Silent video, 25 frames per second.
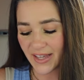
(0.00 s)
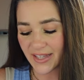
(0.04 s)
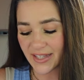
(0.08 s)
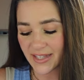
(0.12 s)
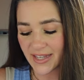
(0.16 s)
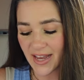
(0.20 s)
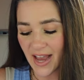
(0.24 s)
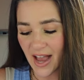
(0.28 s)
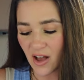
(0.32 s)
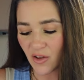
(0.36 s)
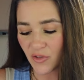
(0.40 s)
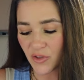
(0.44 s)
it's
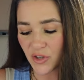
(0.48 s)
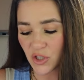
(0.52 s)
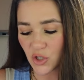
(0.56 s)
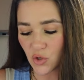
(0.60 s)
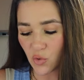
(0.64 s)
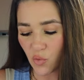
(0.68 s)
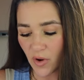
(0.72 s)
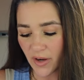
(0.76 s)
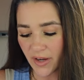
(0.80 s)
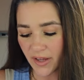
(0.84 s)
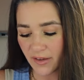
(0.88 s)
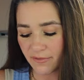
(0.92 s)
now the
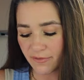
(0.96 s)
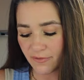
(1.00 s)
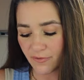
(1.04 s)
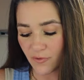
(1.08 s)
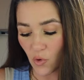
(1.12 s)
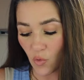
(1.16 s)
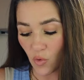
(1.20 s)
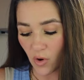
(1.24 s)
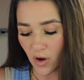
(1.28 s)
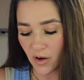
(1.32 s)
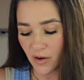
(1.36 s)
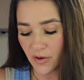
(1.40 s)

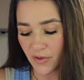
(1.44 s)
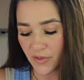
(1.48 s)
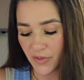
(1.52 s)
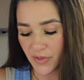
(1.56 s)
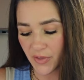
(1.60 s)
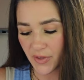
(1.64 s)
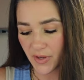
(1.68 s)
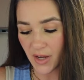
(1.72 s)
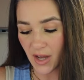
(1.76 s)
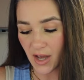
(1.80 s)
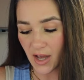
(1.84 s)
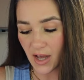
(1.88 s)
24th
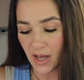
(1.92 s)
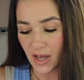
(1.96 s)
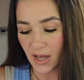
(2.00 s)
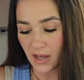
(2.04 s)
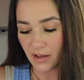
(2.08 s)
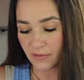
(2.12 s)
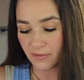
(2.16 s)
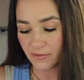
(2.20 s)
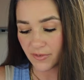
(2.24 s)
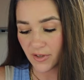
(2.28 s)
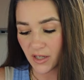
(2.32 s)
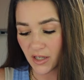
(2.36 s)

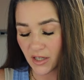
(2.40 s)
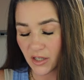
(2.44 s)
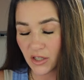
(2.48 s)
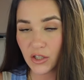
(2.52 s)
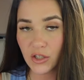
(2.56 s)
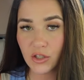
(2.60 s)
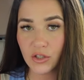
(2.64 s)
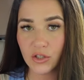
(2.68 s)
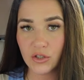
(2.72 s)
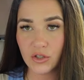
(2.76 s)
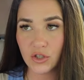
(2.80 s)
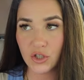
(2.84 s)

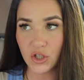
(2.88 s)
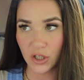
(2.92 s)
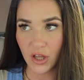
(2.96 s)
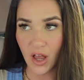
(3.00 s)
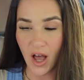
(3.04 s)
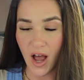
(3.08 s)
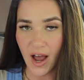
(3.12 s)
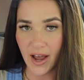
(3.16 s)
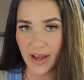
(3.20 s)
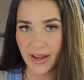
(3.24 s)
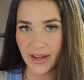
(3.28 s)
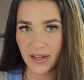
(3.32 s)
of
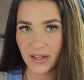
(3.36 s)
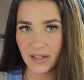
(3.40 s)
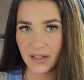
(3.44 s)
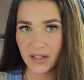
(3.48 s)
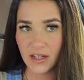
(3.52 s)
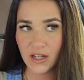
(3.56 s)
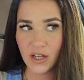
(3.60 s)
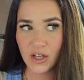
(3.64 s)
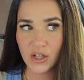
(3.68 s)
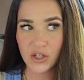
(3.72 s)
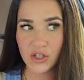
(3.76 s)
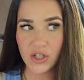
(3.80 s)
July
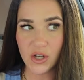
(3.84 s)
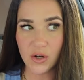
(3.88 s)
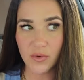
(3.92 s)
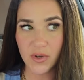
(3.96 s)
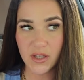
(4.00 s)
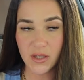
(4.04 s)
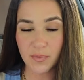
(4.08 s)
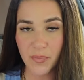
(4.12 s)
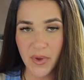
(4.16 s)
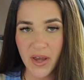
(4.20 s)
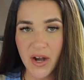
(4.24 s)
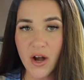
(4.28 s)
so
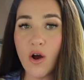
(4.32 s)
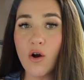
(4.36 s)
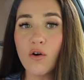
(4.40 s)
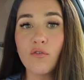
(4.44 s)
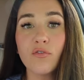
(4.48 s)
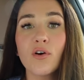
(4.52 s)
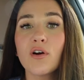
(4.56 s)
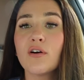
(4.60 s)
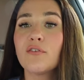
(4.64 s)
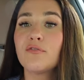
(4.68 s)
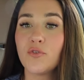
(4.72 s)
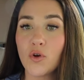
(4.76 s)
it's been
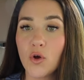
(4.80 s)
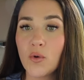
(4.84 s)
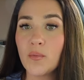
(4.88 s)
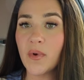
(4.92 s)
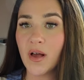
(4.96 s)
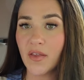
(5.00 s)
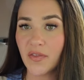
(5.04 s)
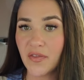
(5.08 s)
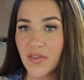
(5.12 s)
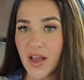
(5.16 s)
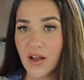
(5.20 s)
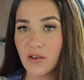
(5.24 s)
over a full
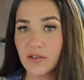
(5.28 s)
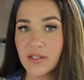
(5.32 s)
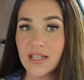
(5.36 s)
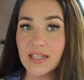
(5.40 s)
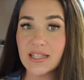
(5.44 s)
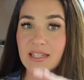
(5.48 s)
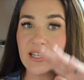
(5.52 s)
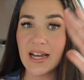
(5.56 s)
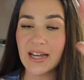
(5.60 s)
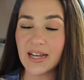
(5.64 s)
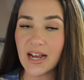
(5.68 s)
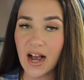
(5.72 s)
month now
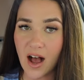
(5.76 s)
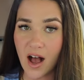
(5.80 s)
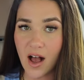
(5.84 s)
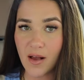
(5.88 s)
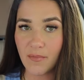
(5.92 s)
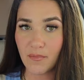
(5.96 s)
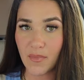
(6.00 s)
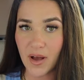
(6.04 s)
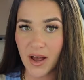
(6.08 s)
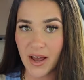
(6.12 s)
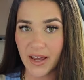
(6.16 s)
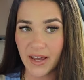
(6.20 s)
since I
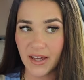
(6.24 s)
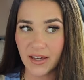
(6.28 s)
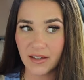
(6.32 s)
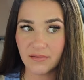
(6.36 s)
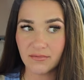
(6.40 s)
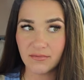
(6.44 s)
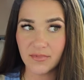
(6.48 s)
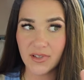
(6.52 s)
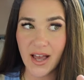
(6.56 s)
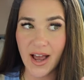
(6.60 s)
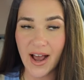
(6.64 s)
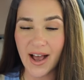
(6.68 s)
got my
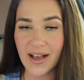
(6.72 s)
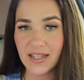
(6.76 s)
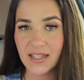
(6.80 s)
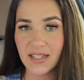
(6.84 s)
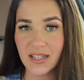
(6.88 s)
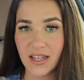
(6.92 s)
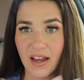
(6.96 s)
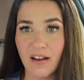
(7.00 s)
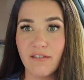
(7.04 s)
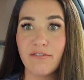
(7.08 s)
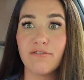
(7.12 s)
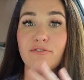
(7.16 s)

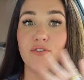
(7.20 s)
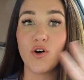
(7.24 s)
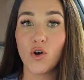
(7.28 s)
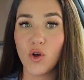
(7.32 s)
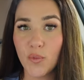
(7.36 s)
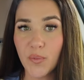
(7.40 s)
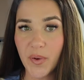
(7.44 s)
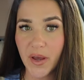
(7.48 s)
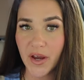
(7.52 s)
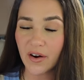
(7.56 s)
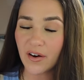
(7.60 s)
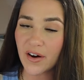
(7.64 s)
last like
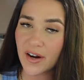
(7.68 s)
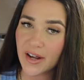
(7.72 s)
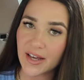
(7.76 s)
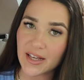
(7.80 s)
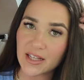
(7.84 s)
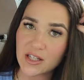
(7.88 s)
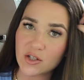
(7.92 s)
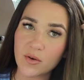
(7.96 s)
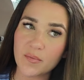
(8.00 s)
full period.